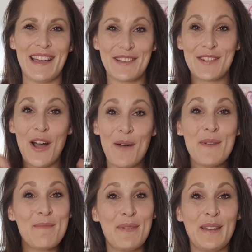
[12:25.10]

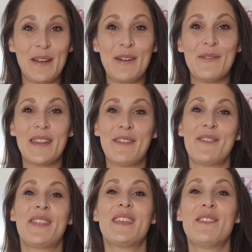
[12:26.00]
Comment below with
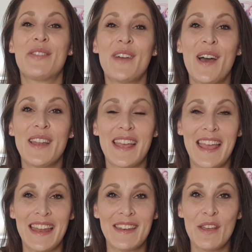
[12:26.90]
everything you thought
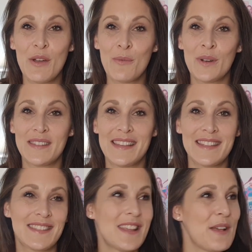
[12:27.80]
and what
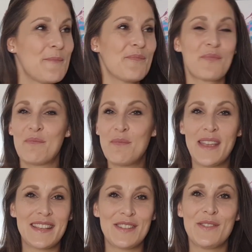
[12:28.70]
this
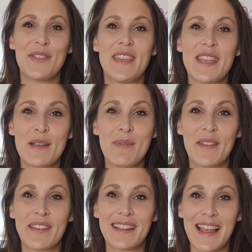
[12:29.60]
makes you think
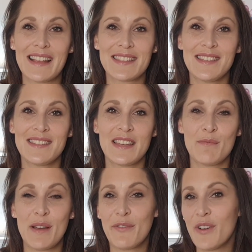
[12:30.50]
about the classes and
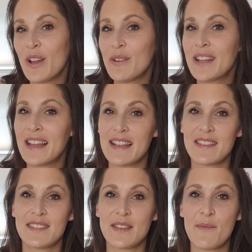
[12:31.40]
about following
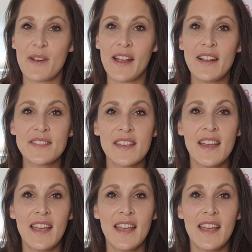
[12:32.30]
classes somewhere else.